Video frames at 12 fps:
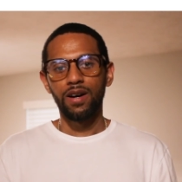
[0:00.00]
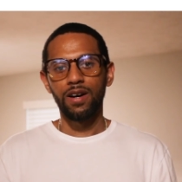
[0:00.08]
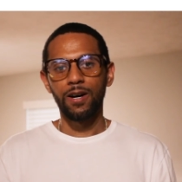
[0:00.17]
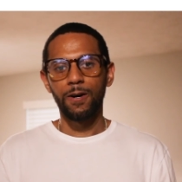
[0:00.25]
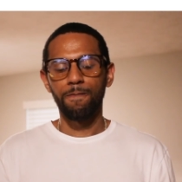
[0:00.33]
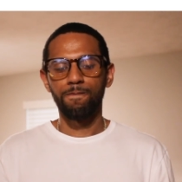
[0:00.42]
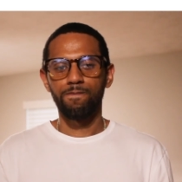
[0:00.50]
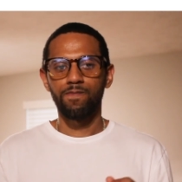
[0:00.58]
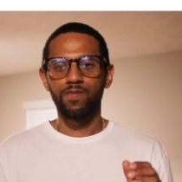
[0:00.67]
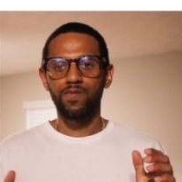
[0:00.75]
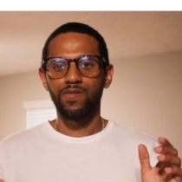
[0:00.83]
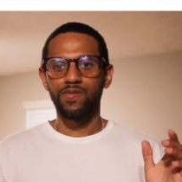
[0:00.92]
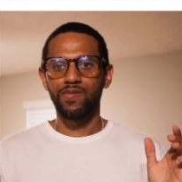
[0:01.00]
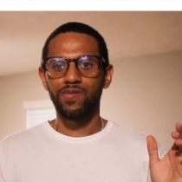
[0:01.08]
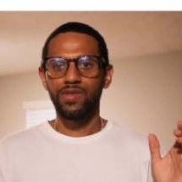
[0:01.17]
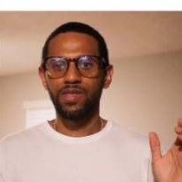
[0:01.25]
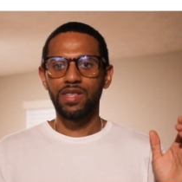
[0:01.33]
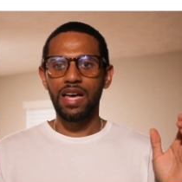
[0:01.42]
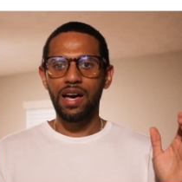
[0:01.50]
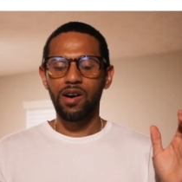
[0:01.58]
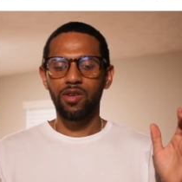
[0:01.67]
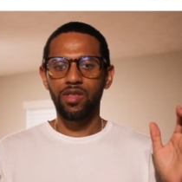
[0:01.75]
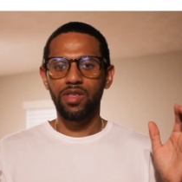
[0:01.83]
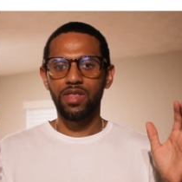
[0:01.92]
um,
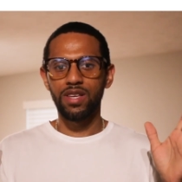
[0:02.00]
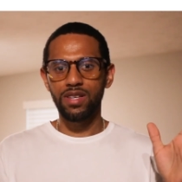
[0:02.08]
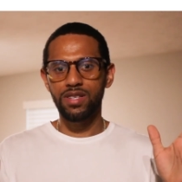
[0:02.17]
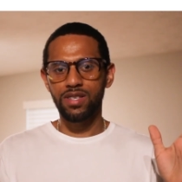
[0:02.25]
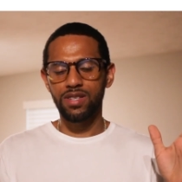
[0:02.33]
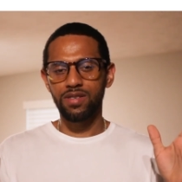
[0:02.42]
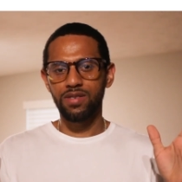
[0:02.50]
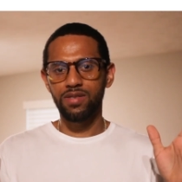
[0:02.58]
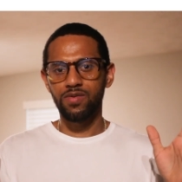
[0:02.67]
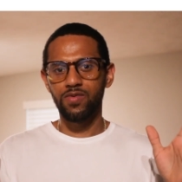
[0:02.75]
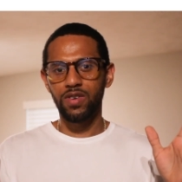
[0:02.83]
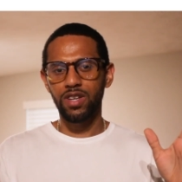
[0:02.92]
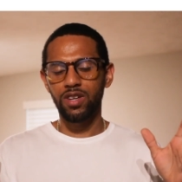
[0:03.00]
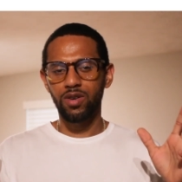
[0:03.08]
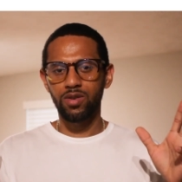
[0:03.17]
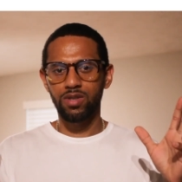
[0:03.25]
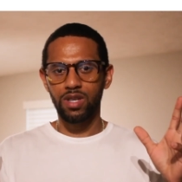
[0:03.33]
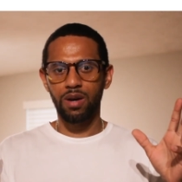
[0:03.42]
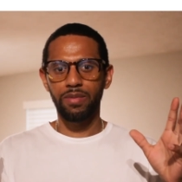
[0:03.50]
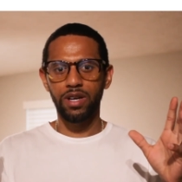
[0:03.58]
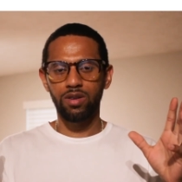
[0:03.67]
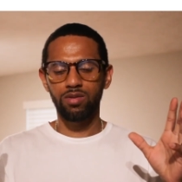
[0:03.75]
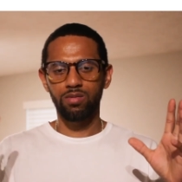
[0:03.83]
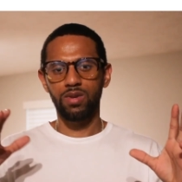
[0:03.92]
now this video is coming
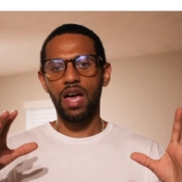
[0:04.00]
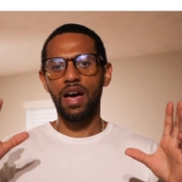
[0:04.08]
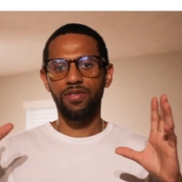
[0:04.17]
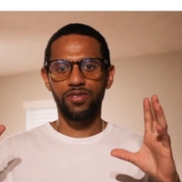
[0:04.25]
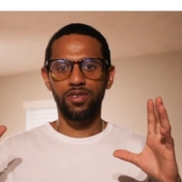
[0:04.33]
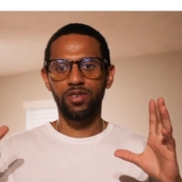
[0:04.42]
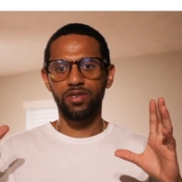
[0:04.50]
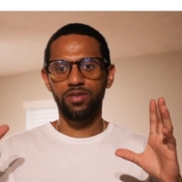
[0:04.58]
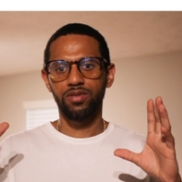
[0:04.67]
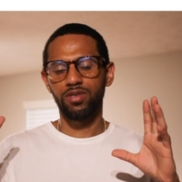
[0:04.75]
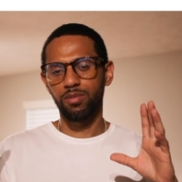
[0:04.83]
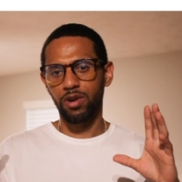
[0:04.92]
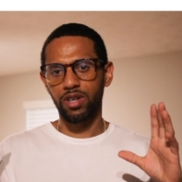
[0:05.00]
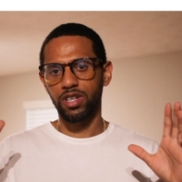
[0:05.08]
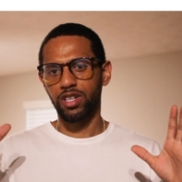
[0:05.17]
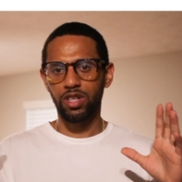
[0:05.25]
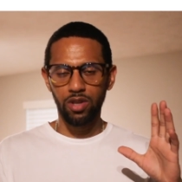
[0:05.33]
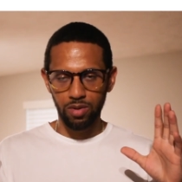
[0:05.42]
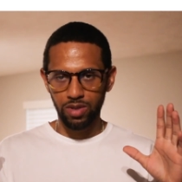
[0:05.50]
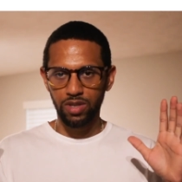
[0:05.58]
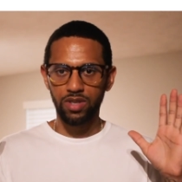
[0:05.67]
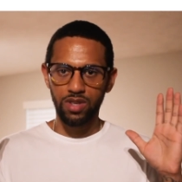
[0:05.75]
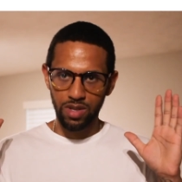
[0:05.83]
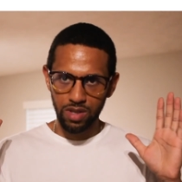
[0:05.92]
out after the market
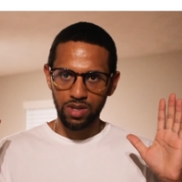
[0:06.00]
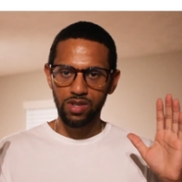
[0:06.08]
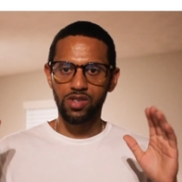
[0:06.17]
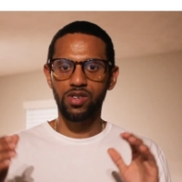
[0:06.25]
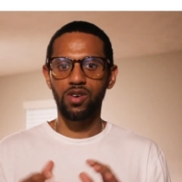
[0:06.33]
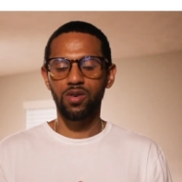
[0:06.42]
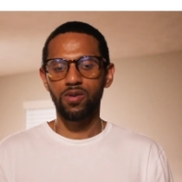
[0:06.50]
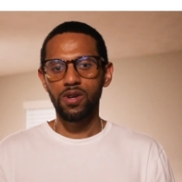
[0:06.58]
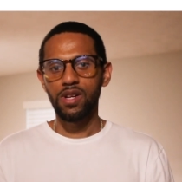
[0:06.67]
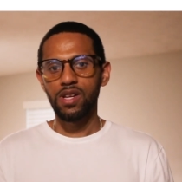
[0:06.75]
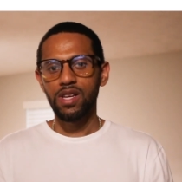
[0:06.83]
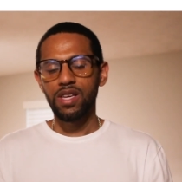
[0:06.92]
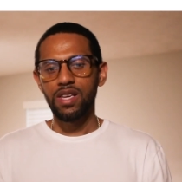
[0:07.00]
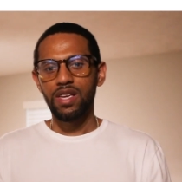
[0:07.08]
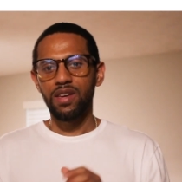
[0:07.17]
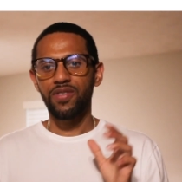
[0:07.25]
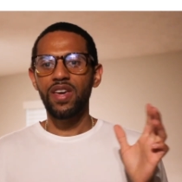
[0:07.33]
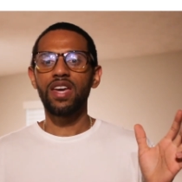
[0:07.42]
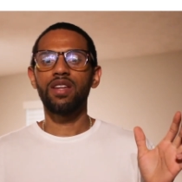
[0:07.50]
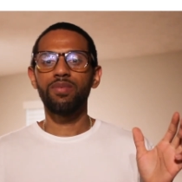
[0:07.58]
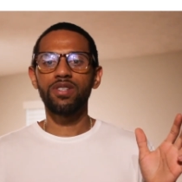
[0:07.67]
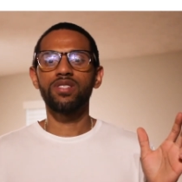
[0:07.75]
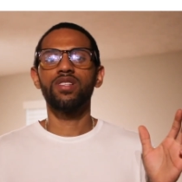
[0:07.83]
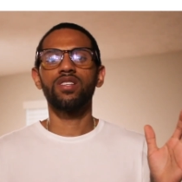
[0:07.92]
closes. So if
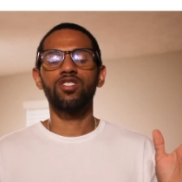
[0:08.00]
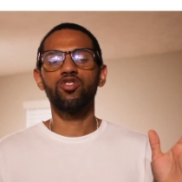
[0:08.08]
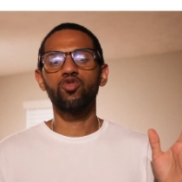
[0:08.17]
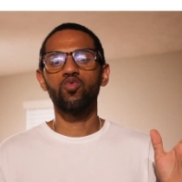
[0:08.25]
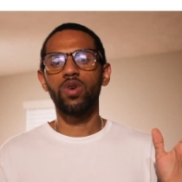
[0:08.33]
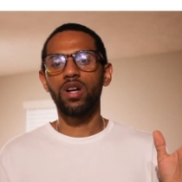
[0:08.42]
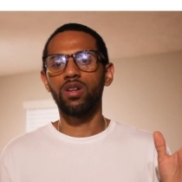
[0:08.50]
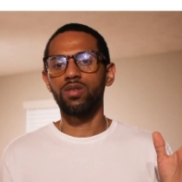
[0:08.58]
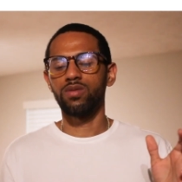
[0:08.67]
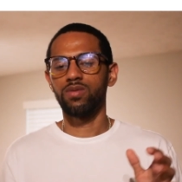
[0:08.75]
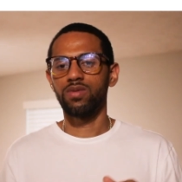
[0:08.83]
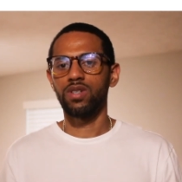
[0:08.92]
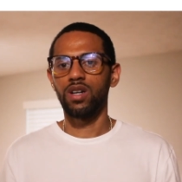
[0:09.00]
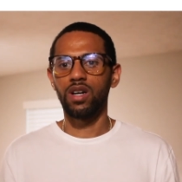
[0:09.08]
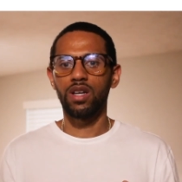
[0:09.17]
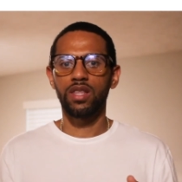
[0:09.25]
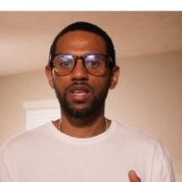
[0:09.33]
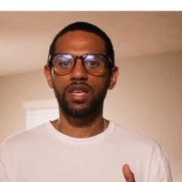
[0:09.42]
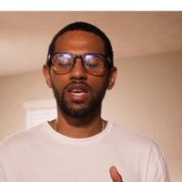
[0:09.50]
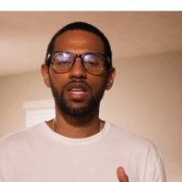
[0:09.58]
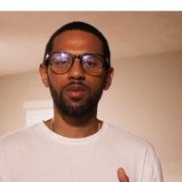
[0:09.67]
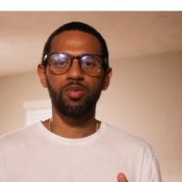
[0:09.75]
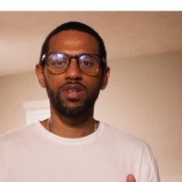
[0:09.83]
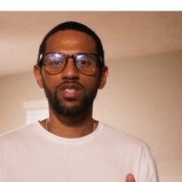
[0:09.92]
cannabis doesn't do well, uh, then
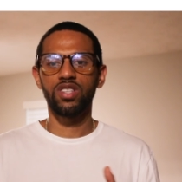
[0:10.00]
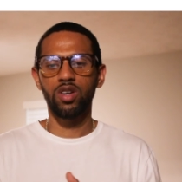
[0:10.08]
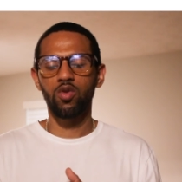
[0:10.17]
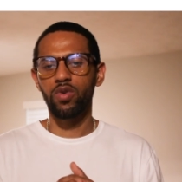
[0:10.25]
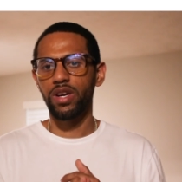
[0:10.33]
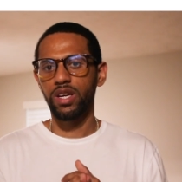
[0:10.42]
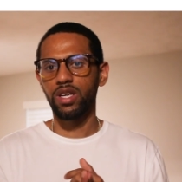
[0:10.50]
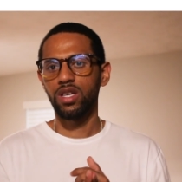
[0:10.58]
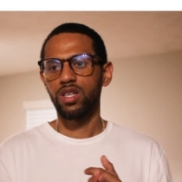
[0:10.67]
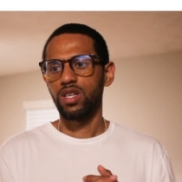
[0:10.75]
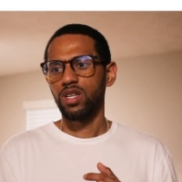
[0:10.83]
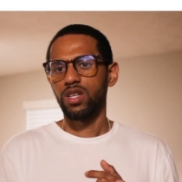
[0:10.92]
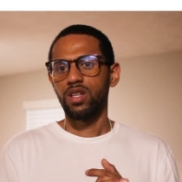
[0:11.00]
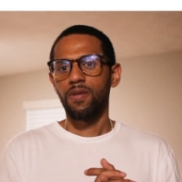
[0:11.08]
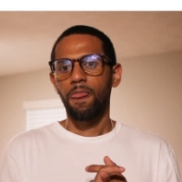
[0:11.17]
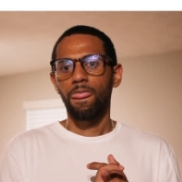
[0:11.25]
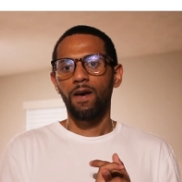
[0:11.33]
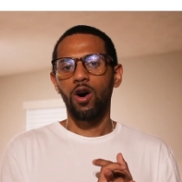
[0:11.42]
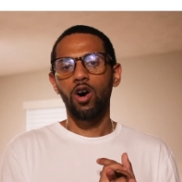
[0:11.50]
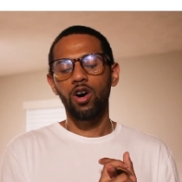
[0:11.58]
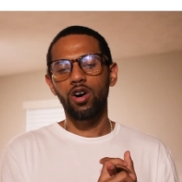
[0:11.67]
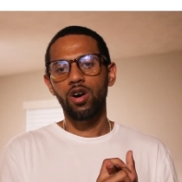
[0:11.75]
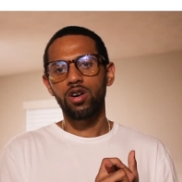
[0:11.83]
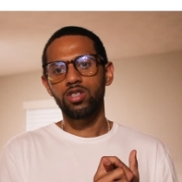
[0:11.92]
Canopy and Tilray
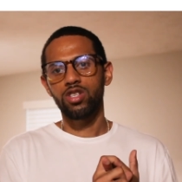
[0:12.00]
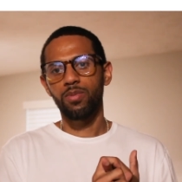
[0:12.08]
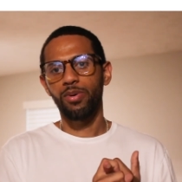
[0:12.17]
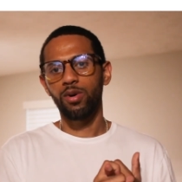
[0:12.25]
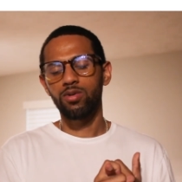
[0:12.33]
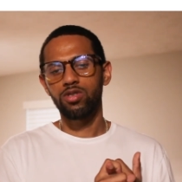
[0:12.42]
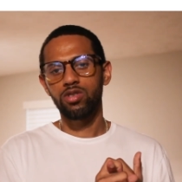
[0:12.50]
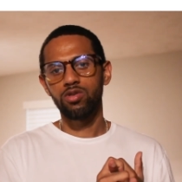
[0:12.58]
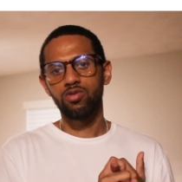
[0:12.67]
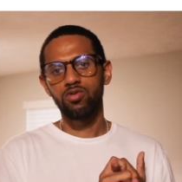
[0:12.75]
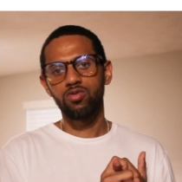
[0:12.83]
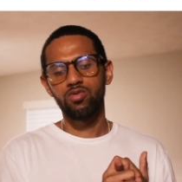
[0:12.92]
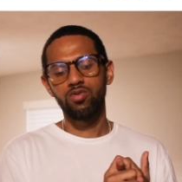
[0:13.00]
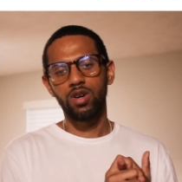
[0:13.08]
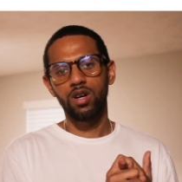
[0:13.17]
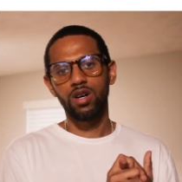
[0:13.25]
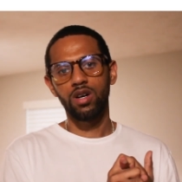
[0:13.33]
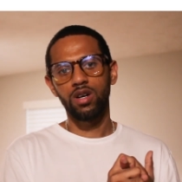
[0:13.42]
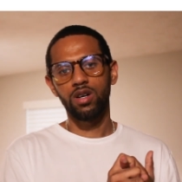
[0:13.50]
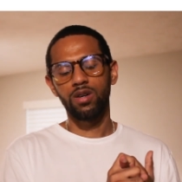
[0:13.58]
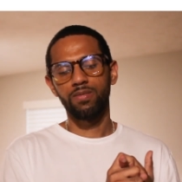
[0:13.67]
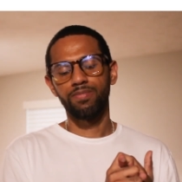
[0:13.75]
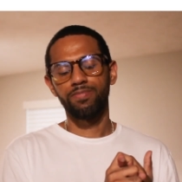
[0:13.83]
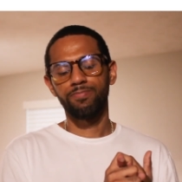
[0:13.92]
are supposed to
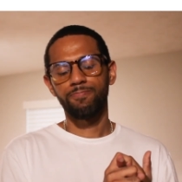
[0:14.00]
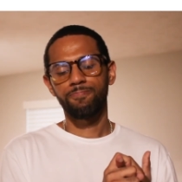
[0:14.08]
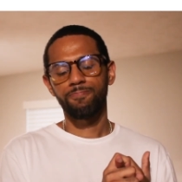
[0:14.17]
um,